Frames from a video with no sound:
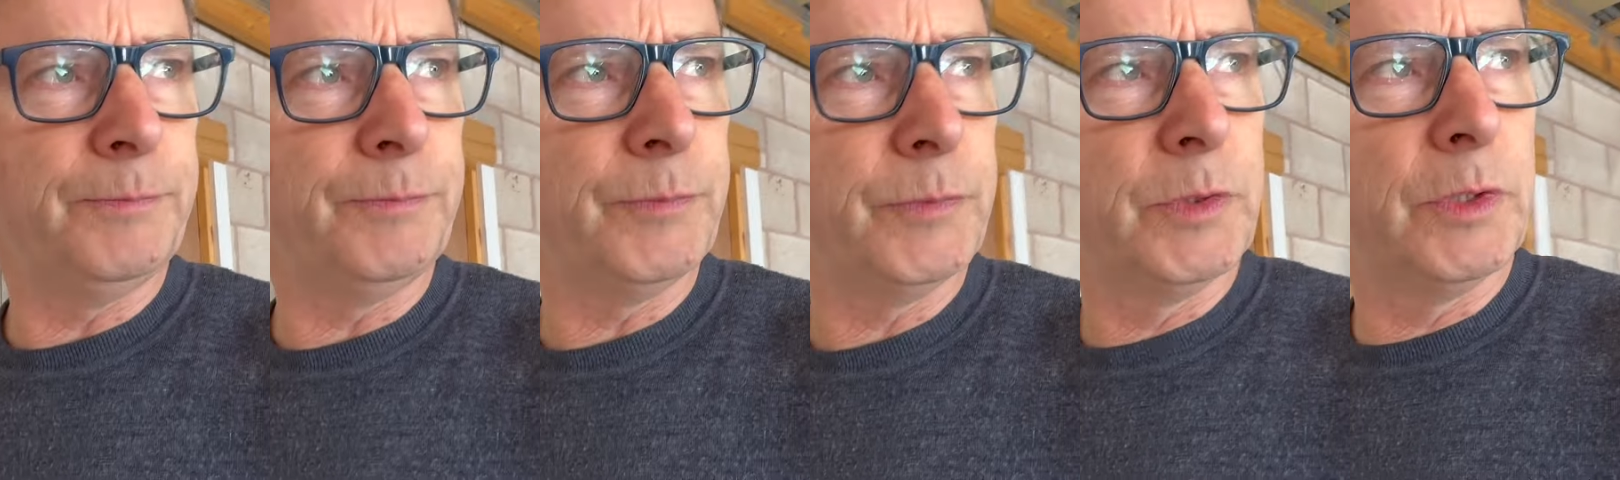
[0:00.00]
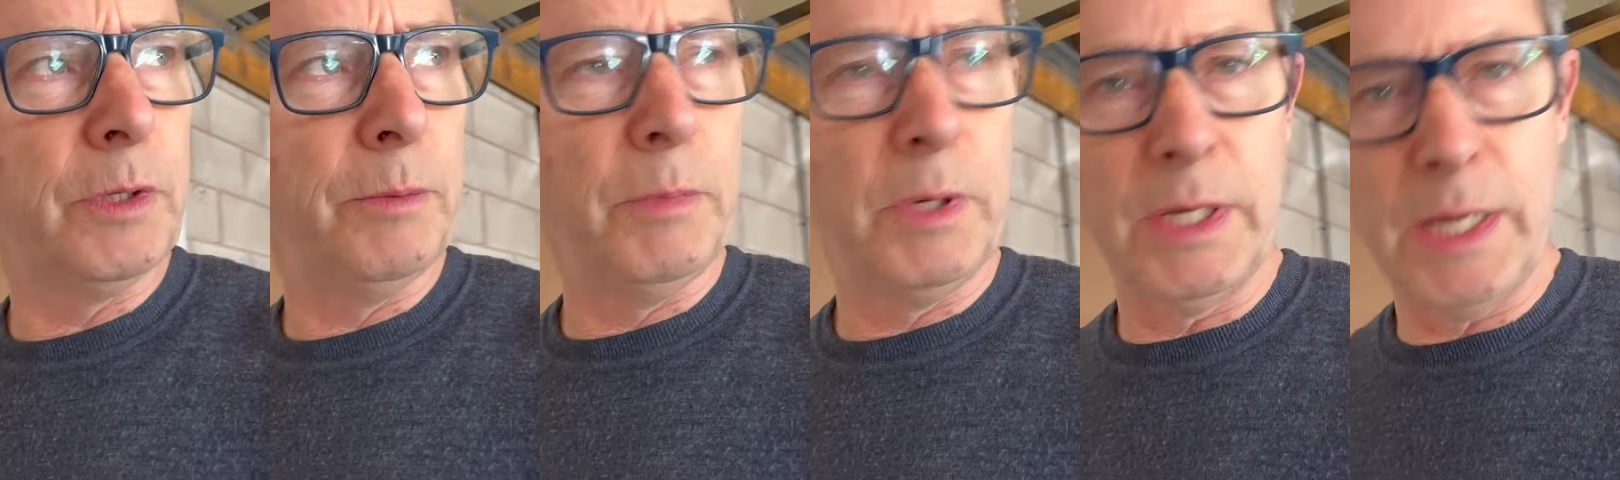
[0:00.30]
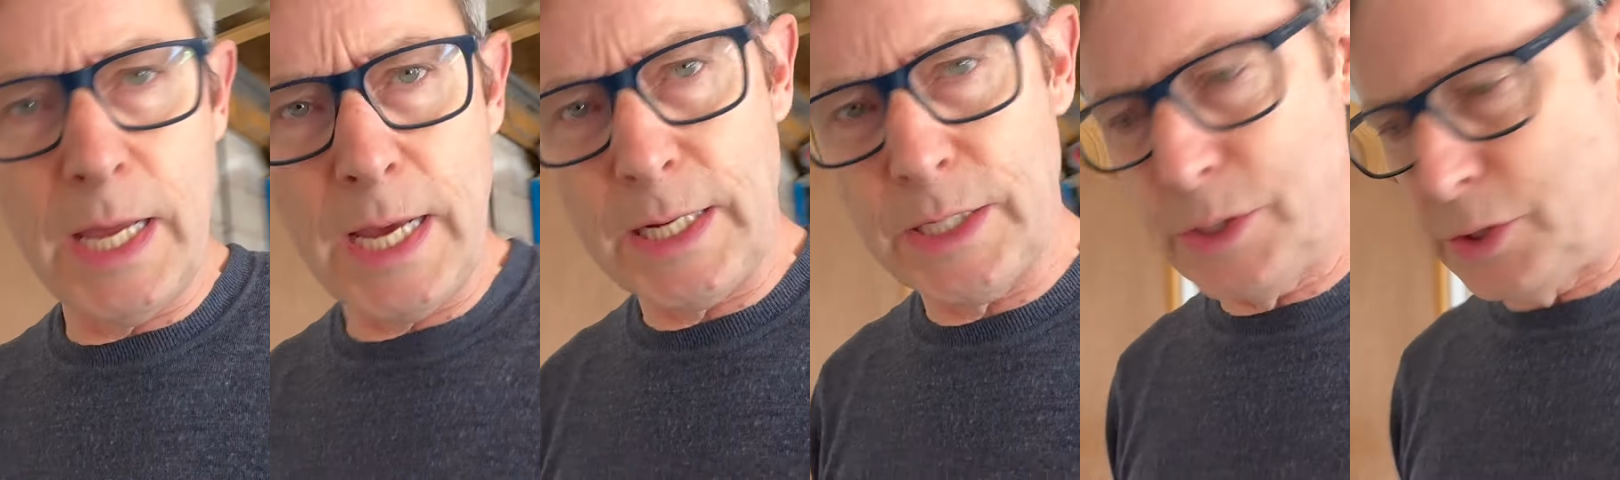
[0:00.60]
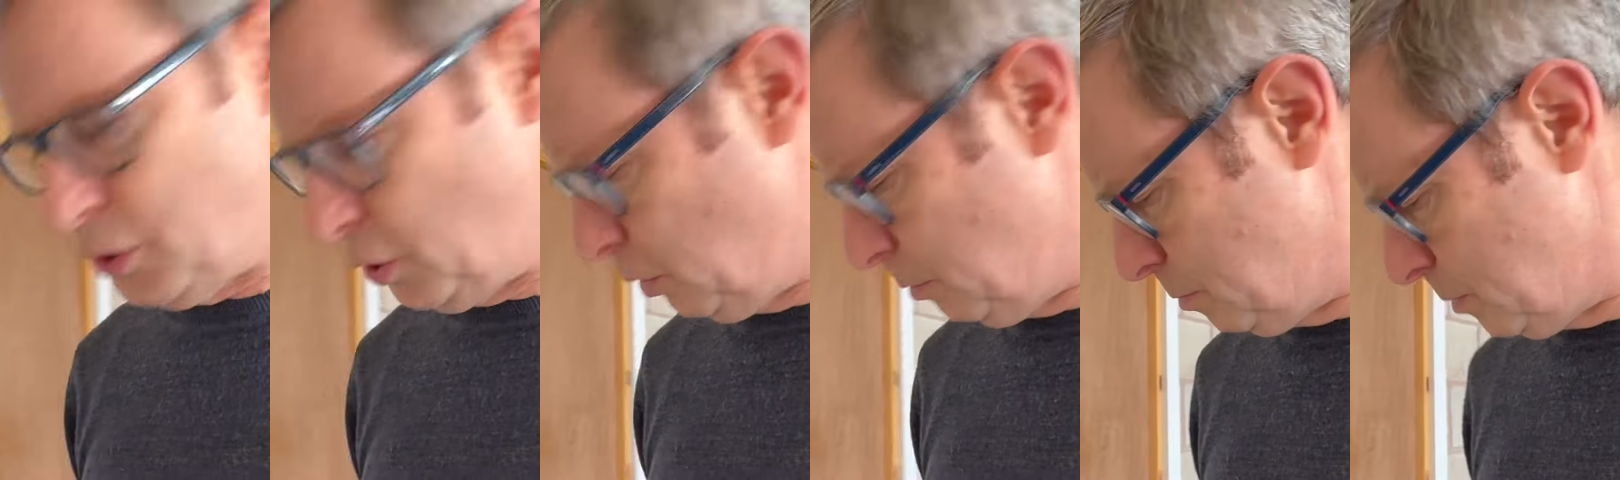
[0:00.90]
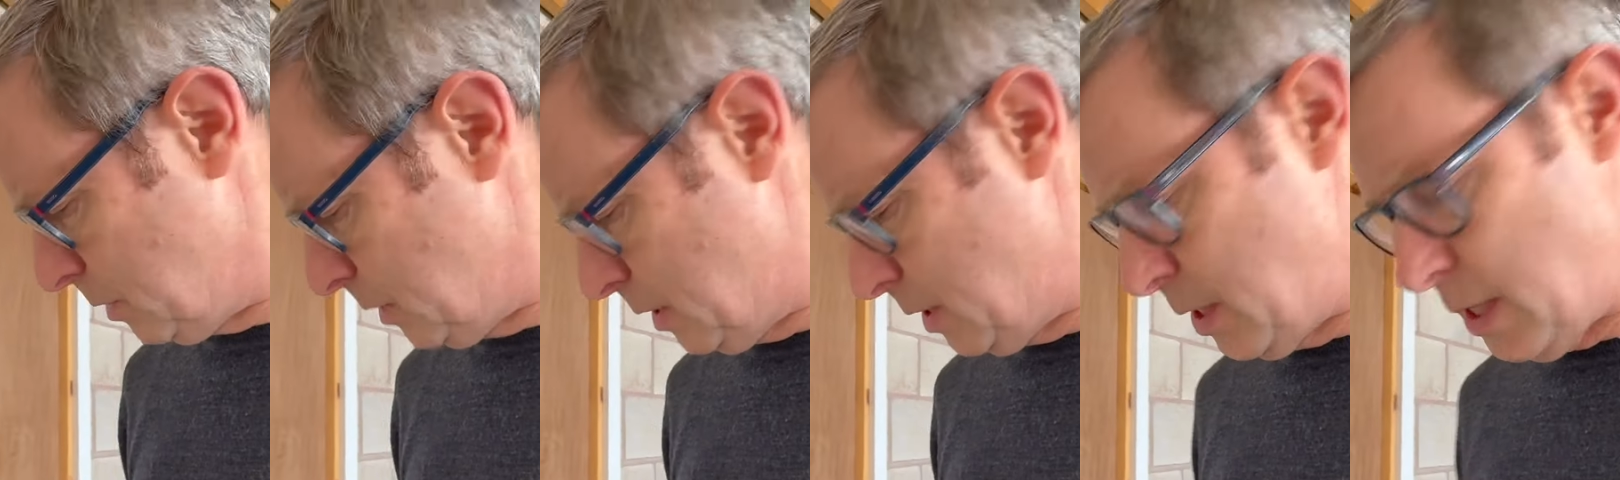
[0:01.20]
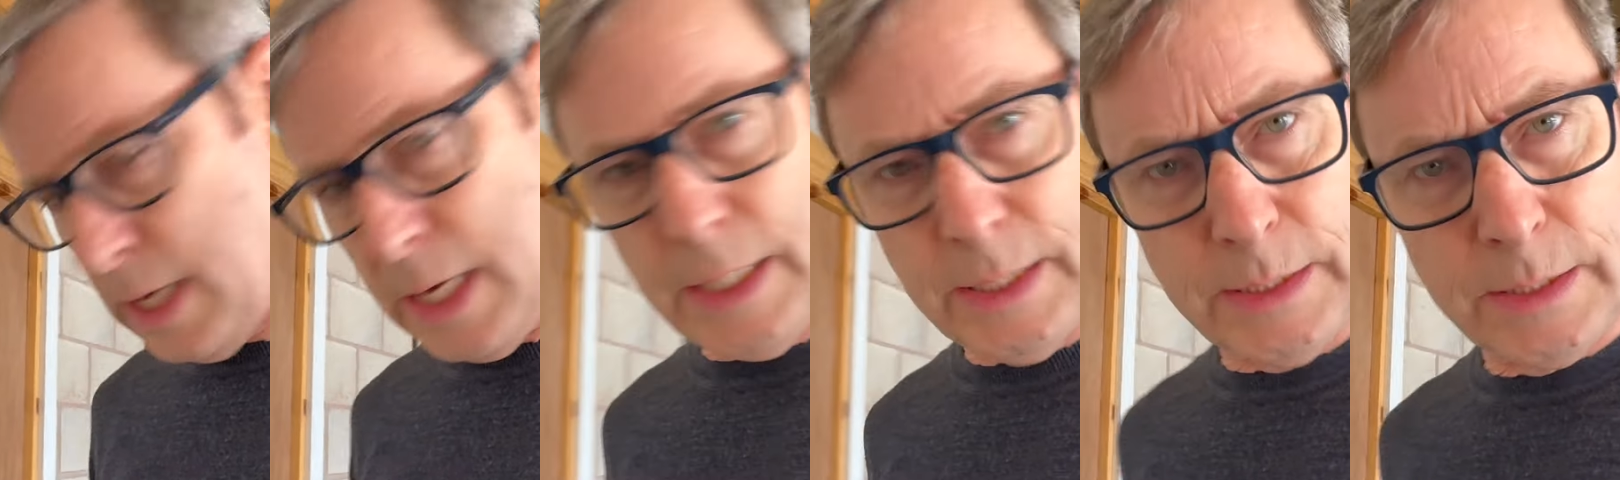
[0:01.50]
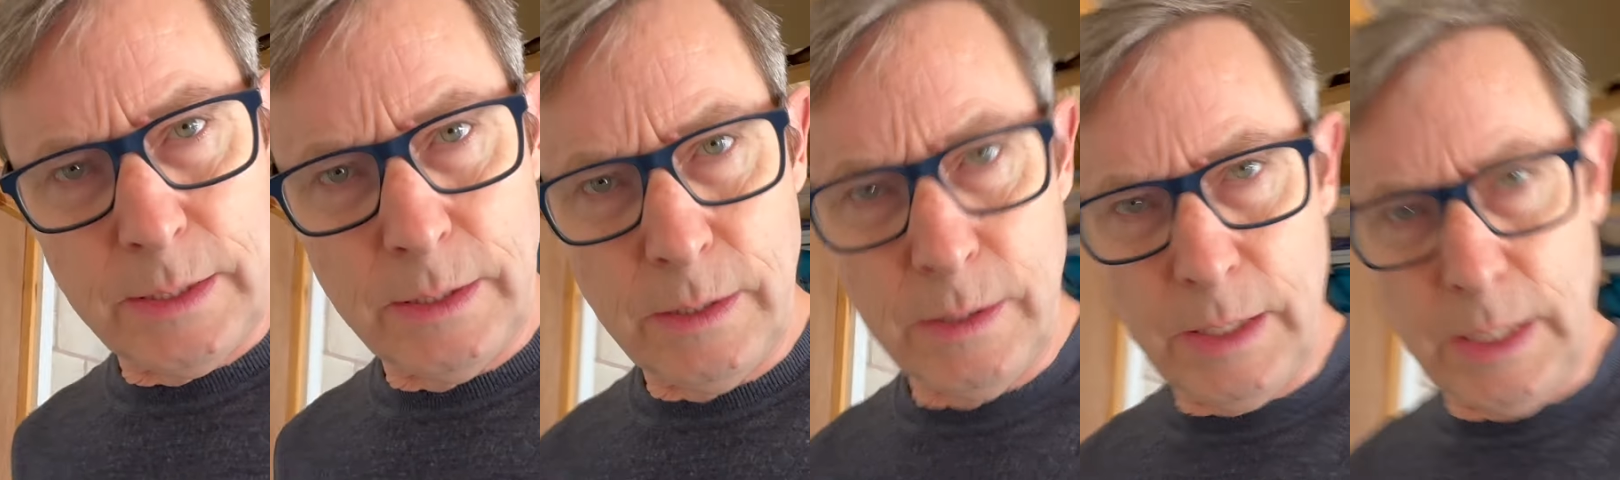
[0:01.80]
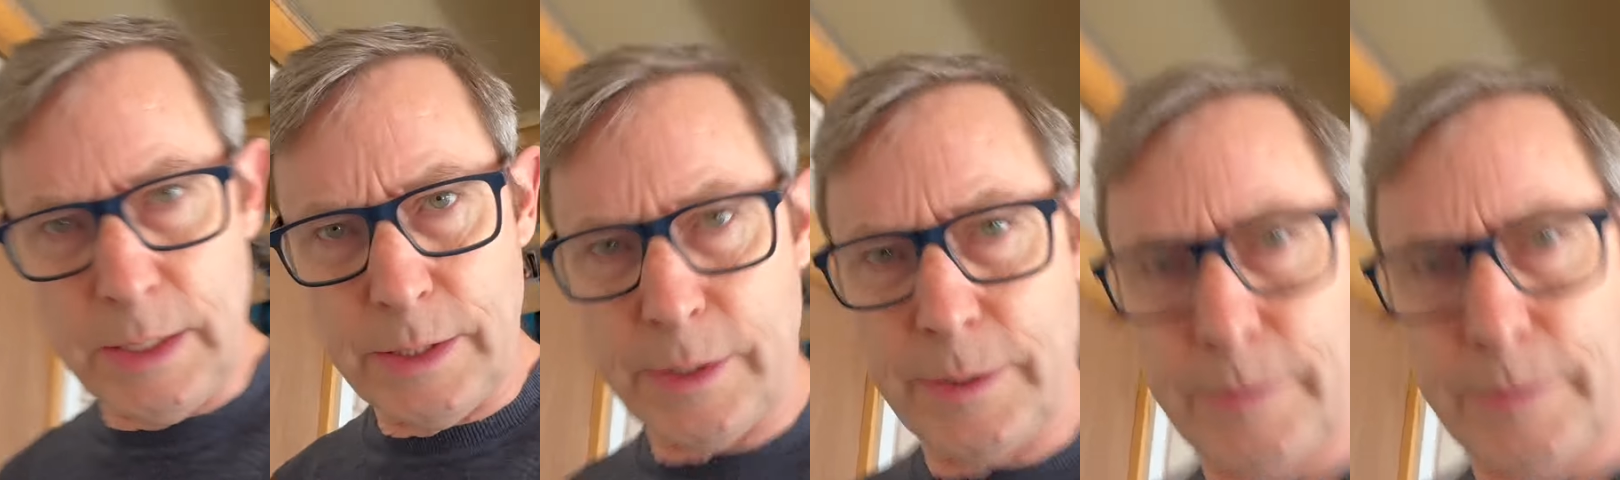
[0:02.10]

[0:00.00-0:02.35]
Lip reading: So my next job is this.